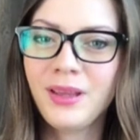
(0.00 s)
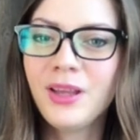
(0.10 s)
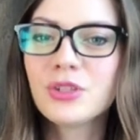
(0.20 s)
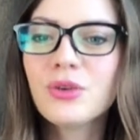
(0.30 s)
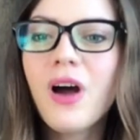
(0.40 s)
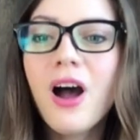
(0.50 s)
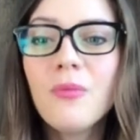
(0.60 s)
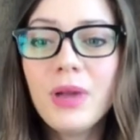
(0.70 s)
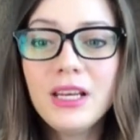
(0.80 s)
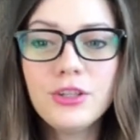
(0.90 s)
So how
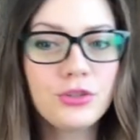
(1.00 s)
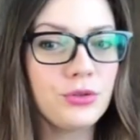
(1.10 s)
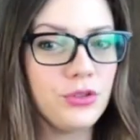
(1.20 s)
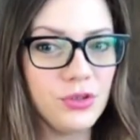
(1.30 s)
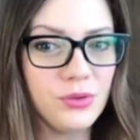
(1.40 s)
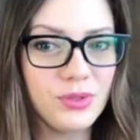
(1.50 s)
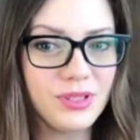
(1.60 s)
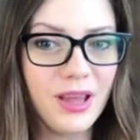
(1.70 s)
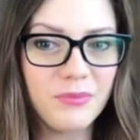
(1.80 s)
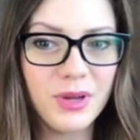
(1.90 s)
many should you use
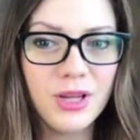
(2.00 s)
them?